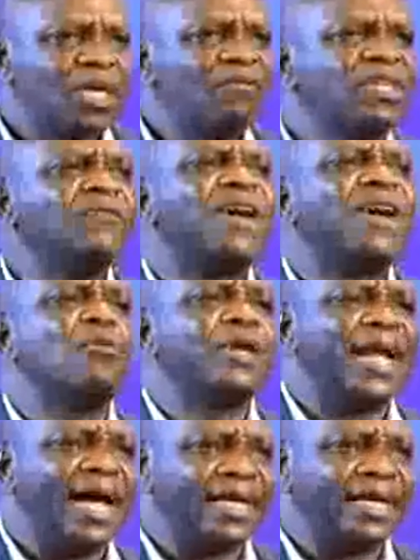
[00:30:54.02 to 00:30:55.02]
if I will
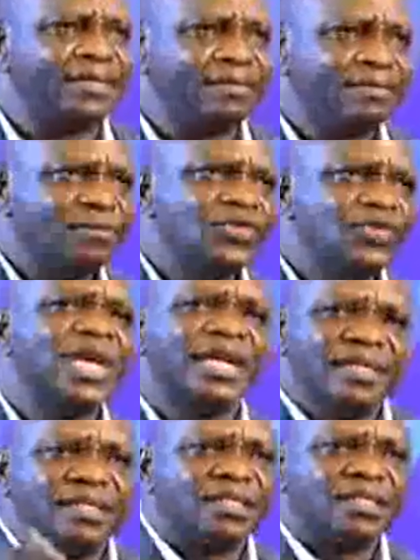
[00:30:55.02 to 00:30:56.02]
die, take
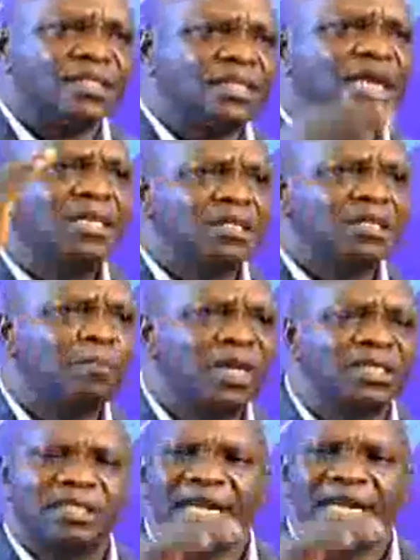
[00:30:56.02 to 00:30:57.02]

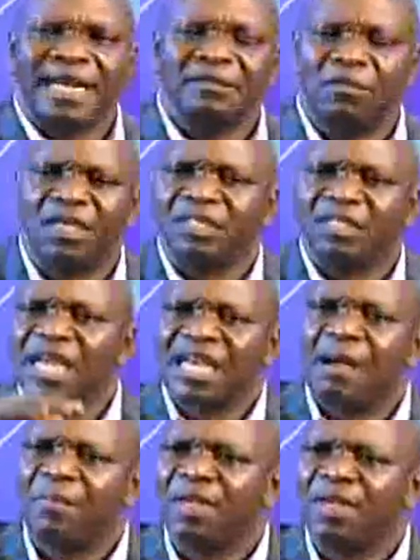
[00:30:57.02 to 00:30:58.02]
that
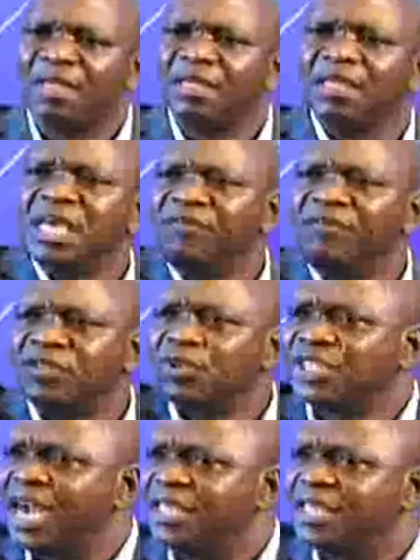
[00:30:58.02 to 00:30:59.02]
money, give it to
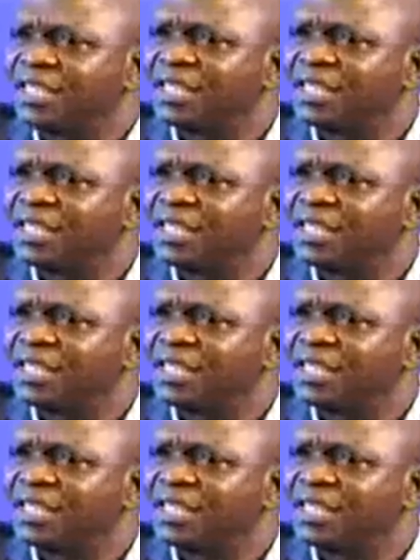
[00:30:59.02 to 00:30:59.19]
charity.